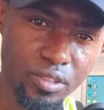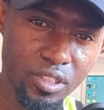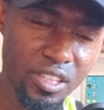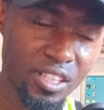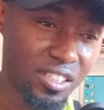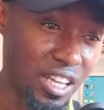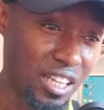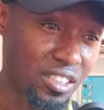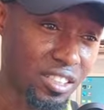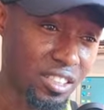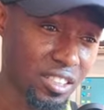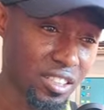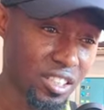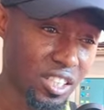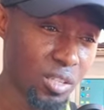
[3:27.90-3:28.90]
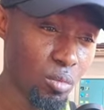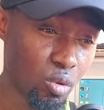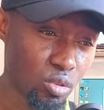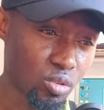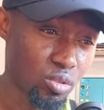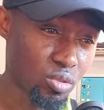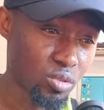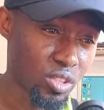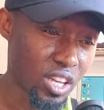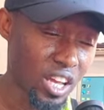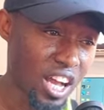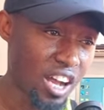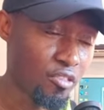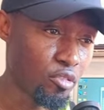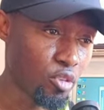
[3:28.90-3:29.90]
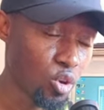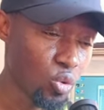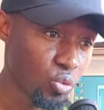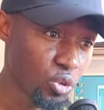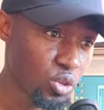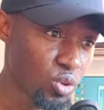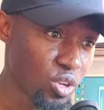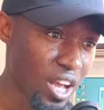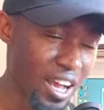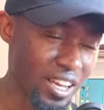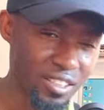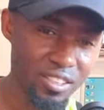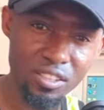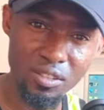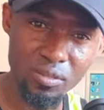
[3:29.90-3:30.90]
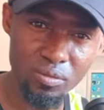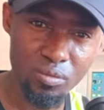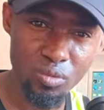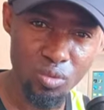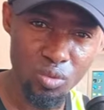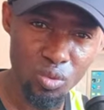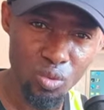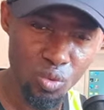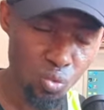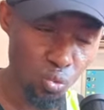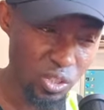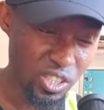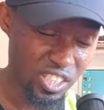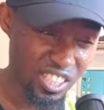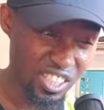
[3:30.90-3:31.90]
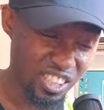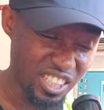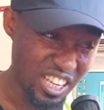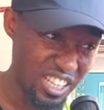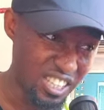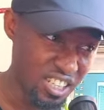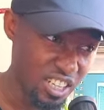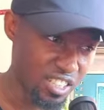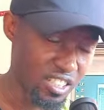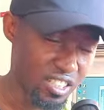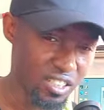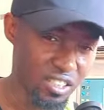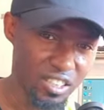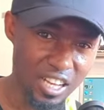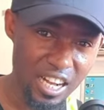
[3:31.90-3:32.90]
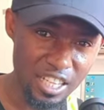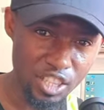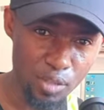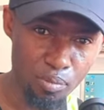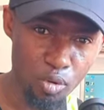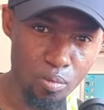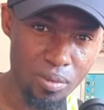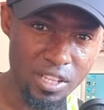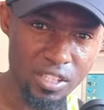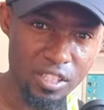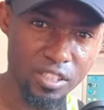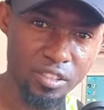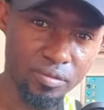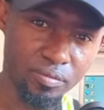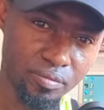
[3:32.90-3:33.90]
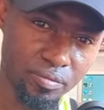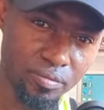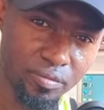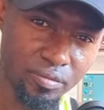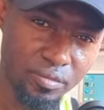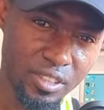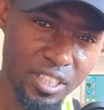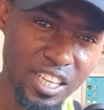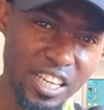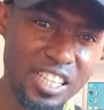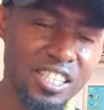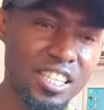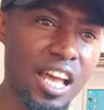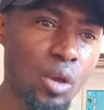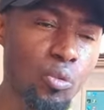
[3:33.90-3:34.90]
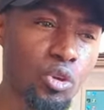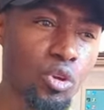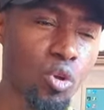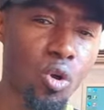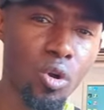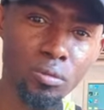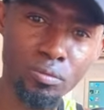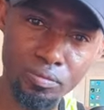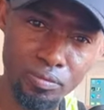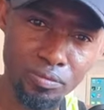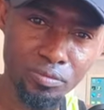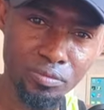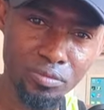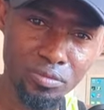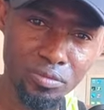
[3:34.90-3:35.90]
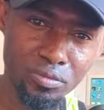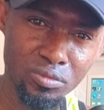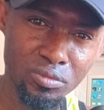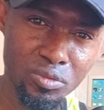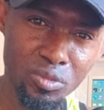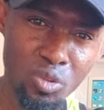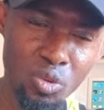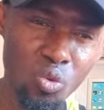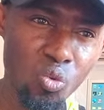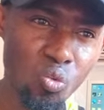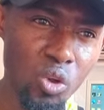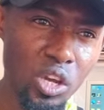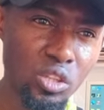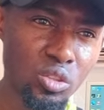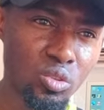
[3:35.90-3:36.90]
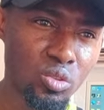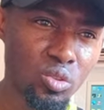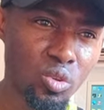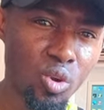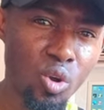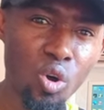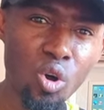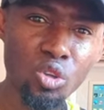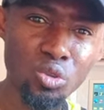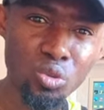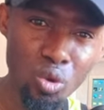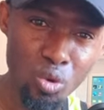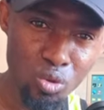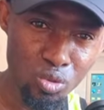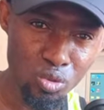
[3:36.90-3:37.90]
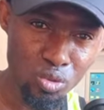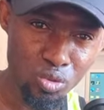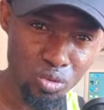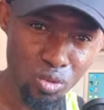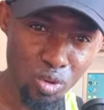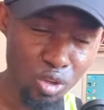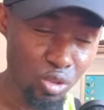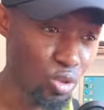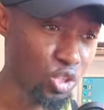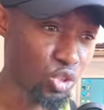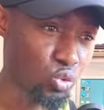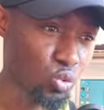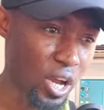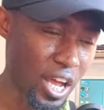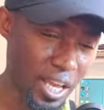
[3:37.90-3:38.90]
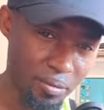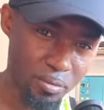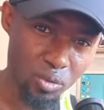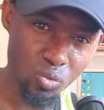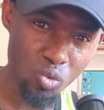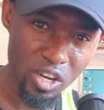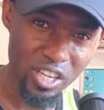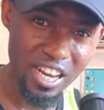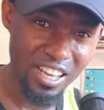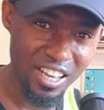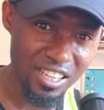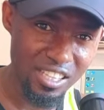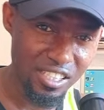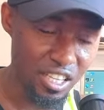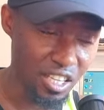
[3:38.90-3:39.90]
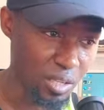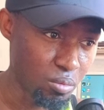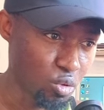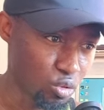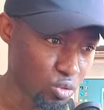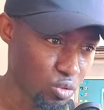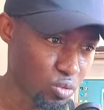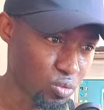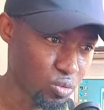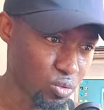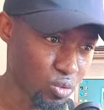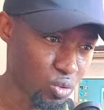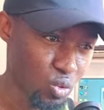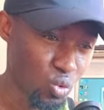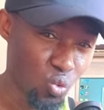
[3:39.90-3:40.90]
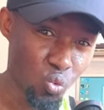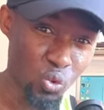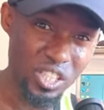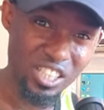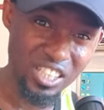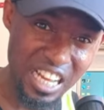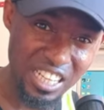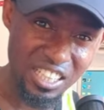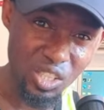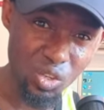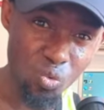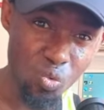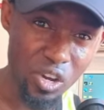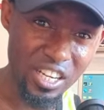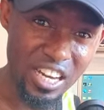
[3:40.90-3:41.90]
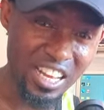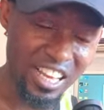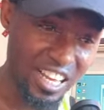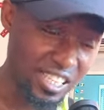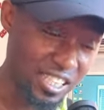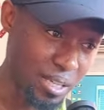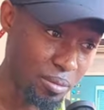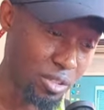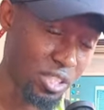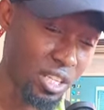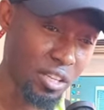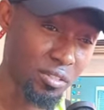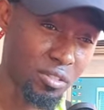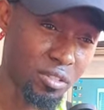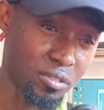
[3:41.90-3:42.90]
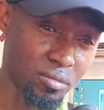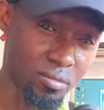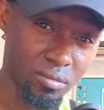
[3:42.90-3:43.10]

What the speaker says: is that Igbos are following you guys with intelligence and diplomacy. A time will come when all those tribes working against the Igbos will start working against themselves,